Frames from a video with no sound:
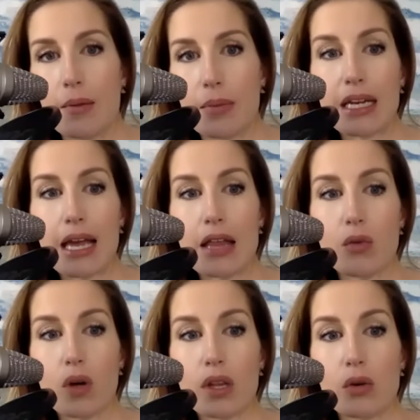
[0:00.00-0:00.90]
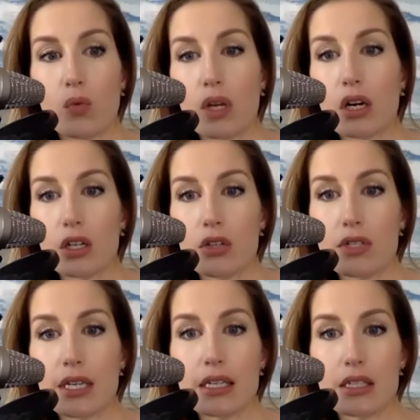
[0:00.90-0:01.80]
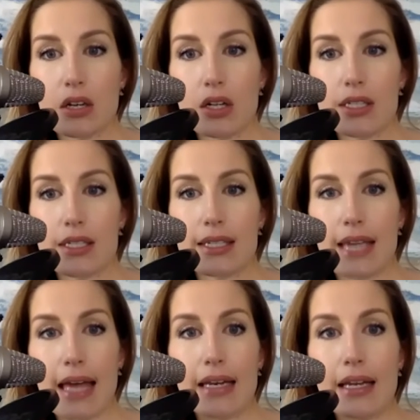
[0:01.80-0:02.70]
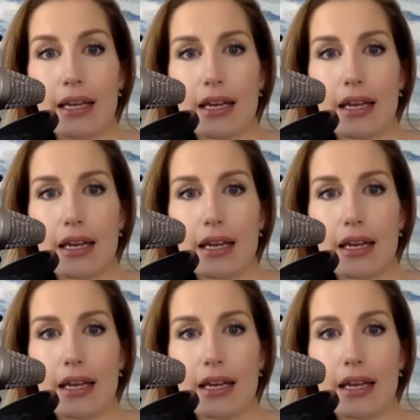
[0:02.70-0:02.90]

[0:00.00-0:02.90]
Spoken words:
But again, the one that we are using is called Sked,